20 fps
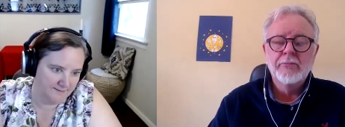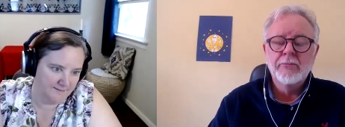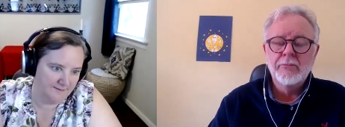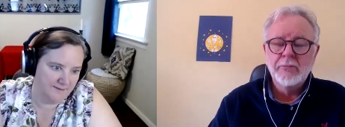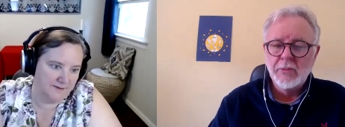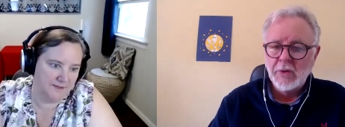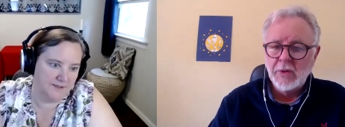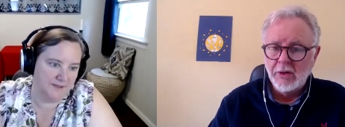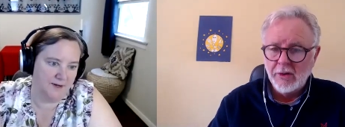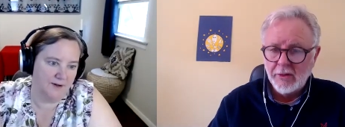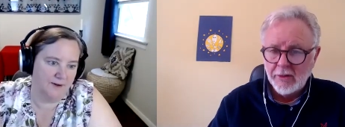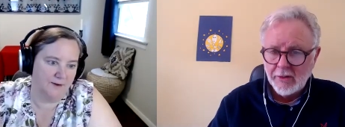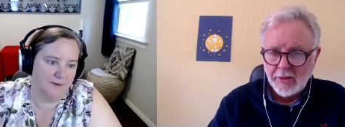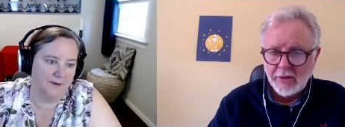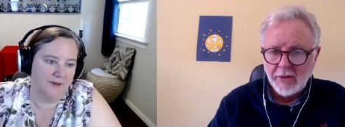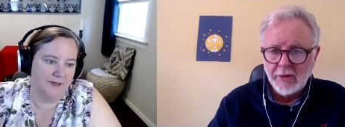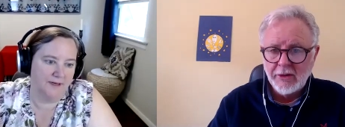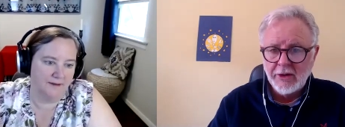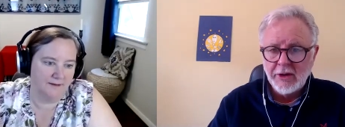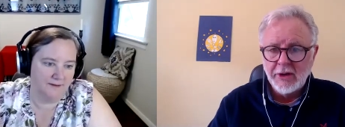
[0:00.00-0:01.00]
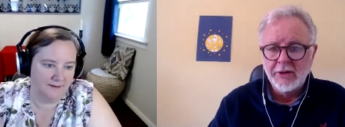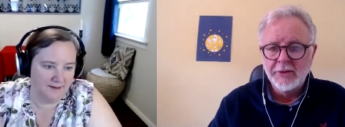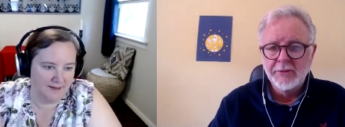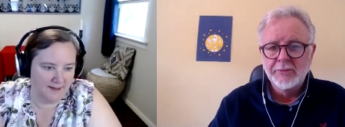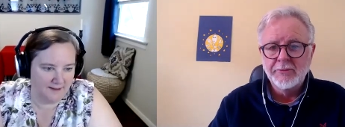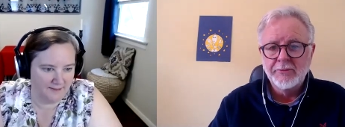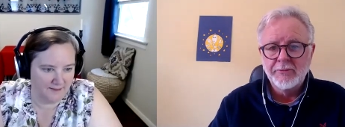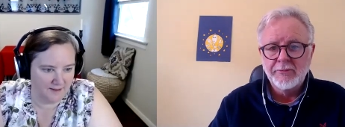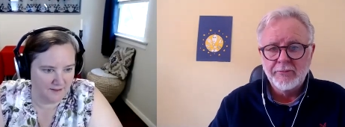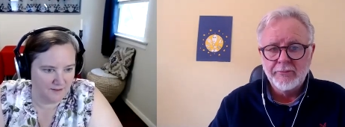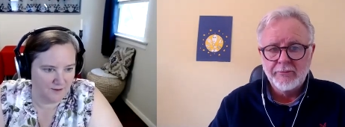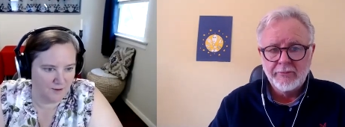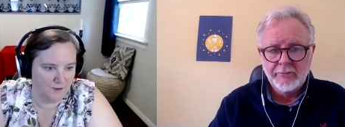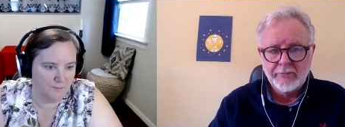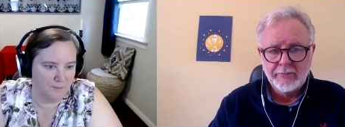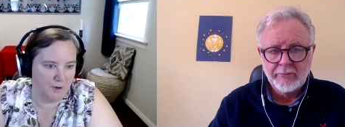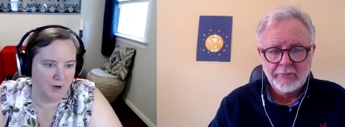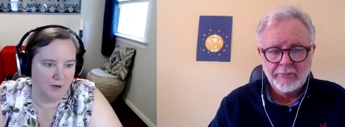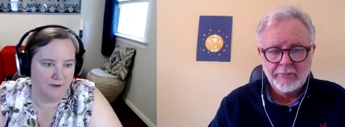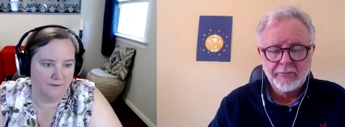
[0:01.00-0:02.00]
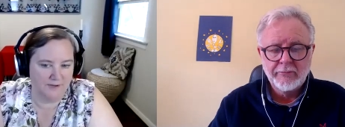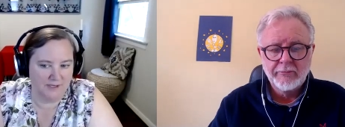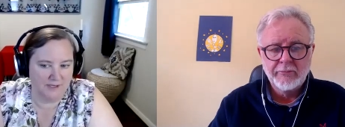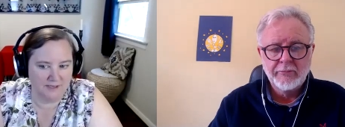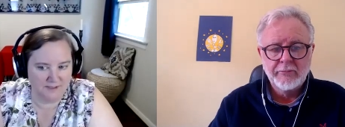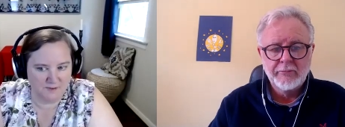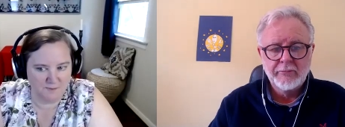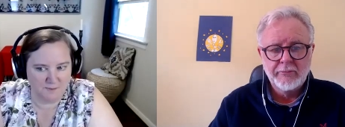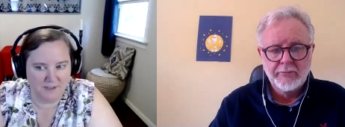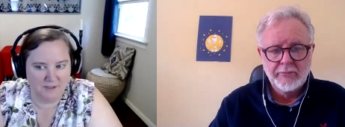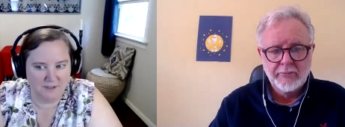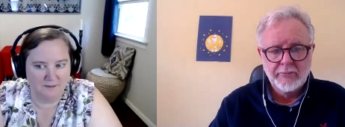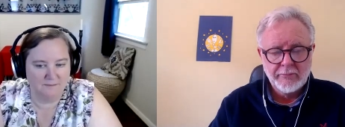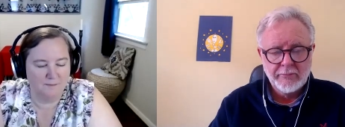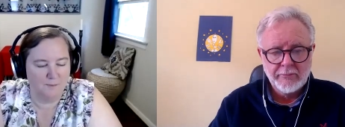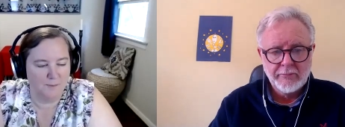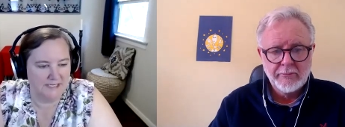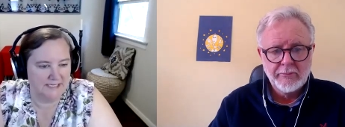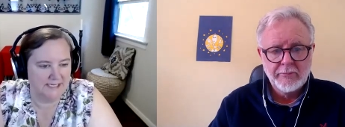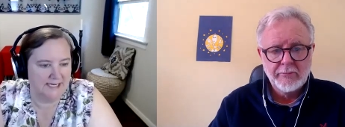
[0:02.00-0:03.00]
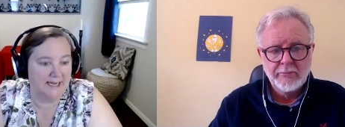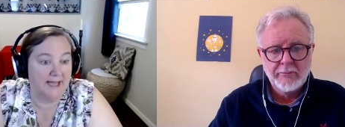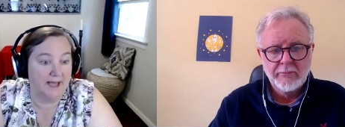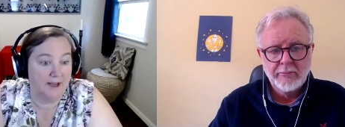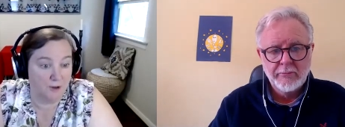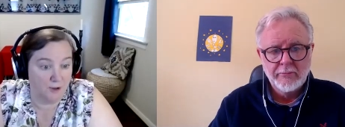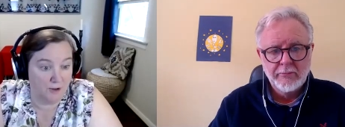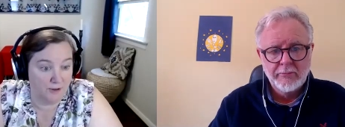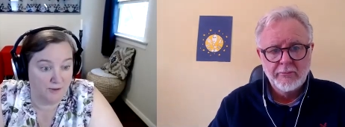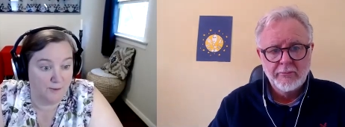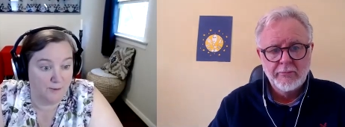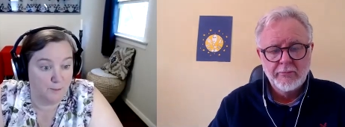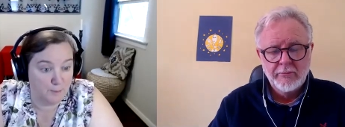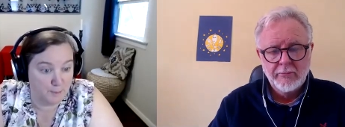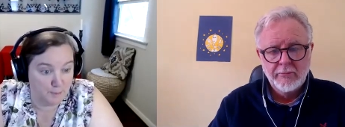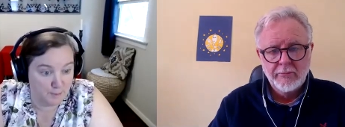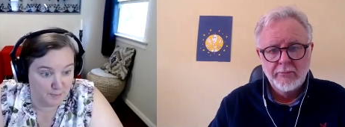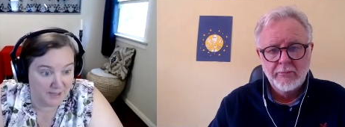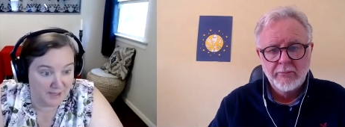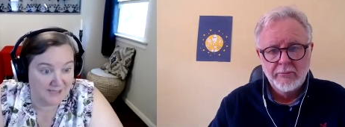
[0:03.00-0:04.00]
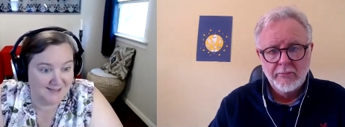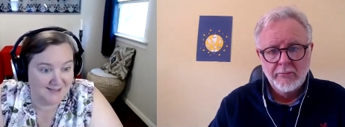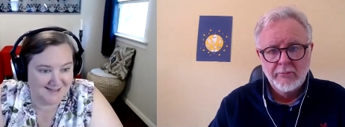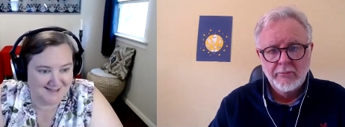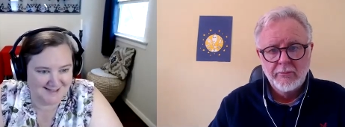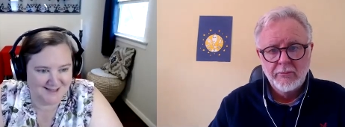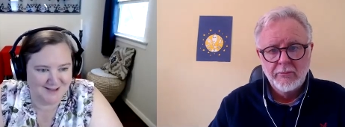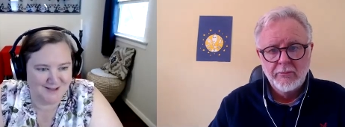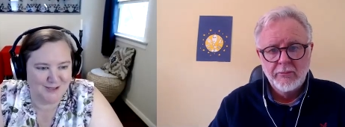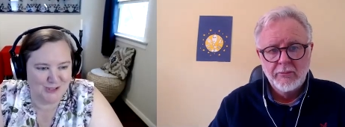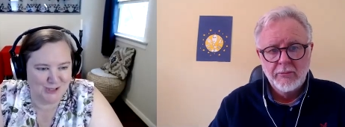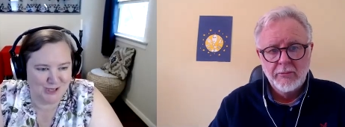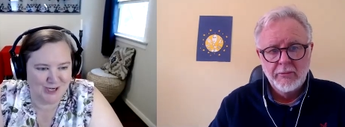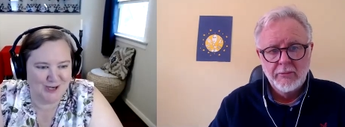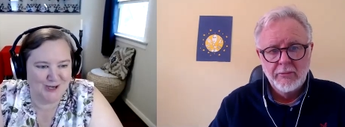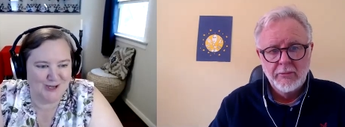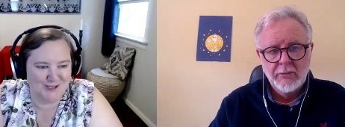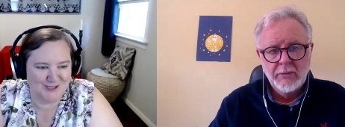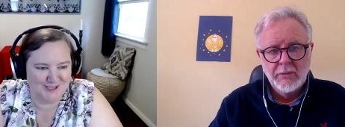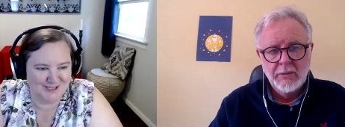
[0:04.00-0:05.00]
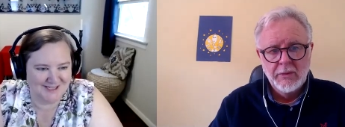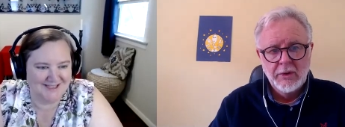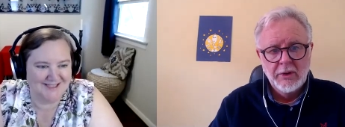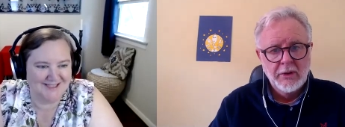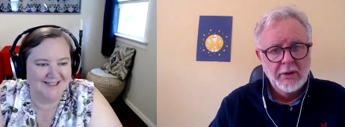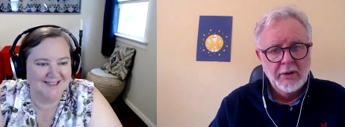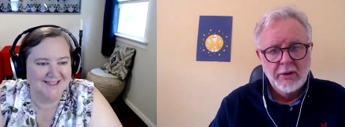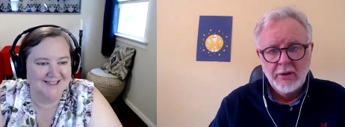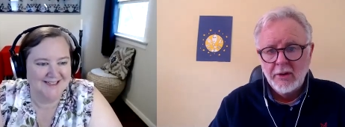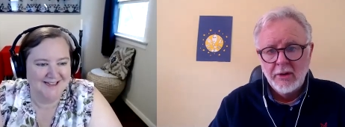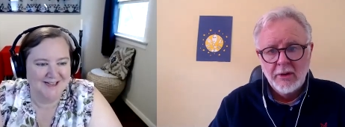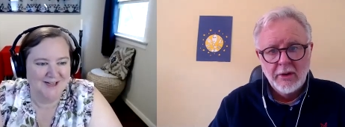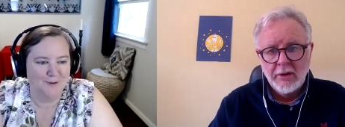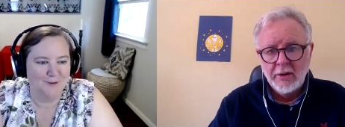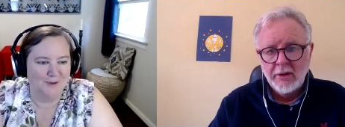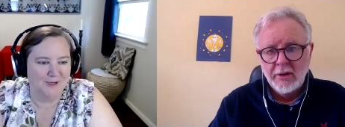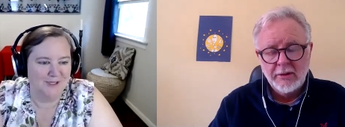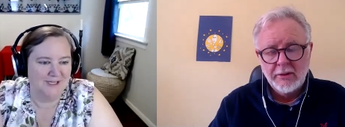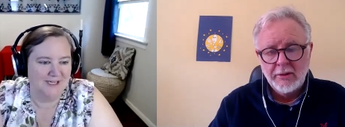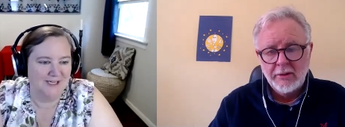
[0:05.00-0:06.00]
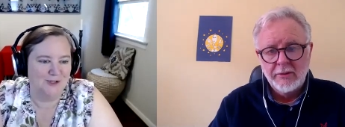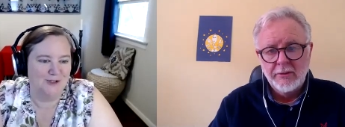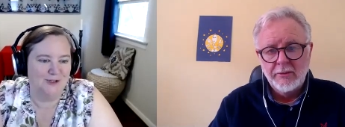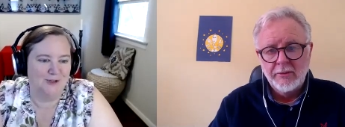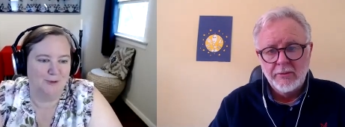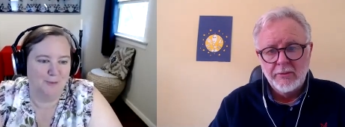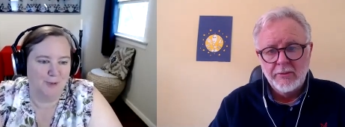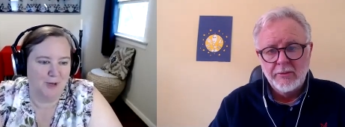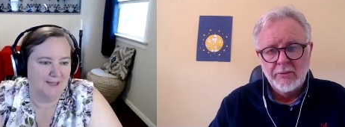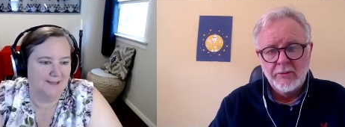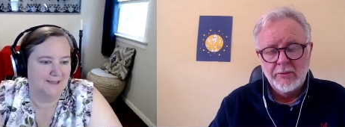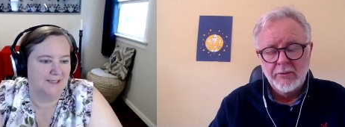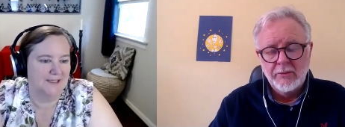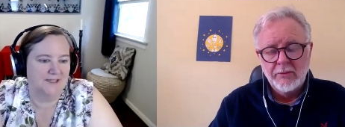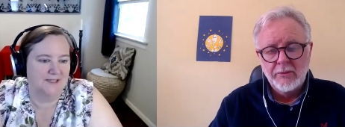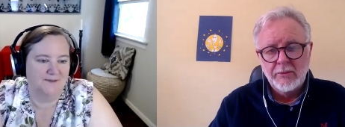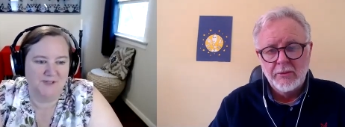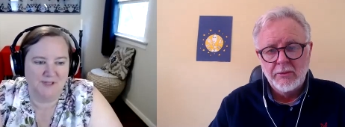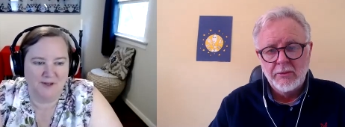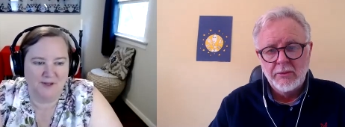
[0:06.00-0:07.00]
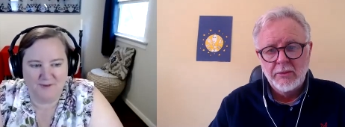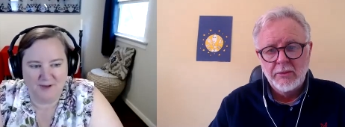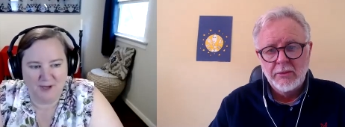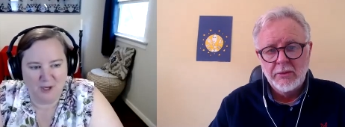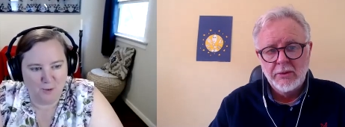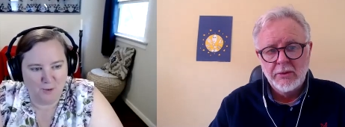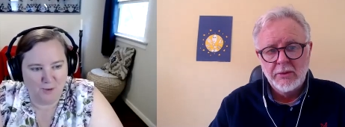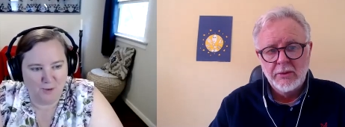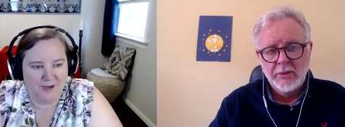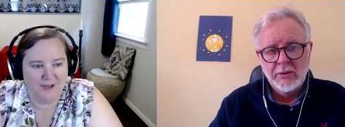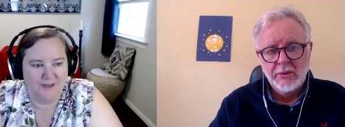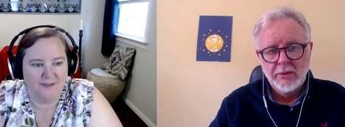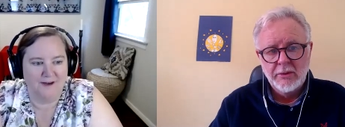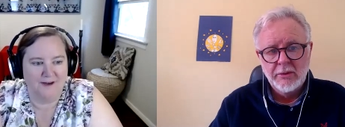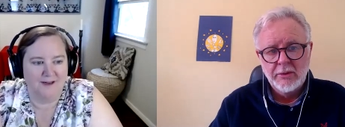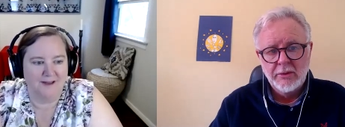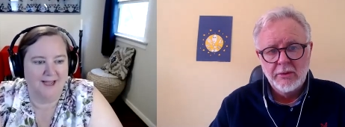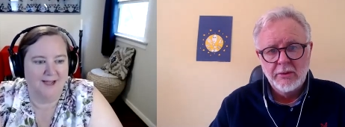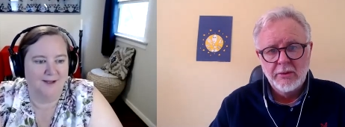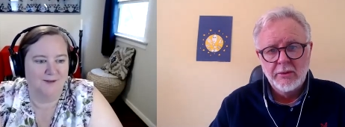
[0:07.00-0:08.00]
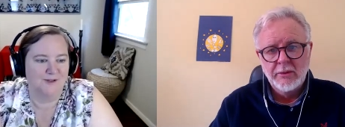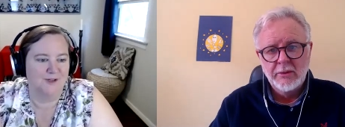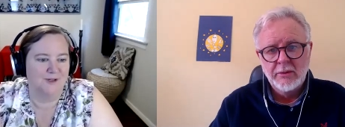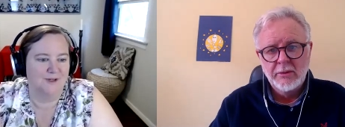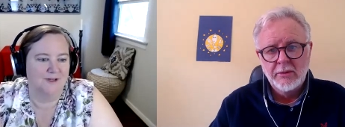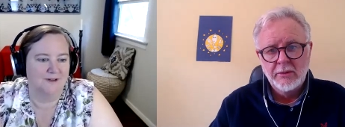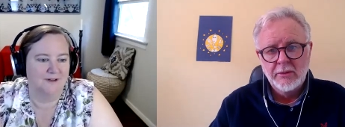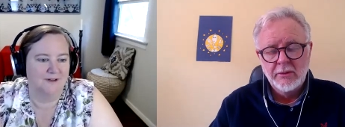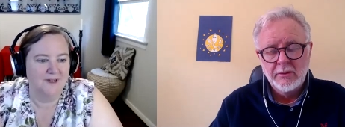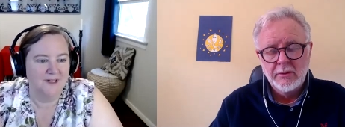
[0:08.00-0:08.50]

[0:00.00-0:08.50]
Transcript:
Speaker 1: So in okay. in the third part of it is we we dig out all the buttons and the triggers and the, we teach you a process of self-inquiry that allows you to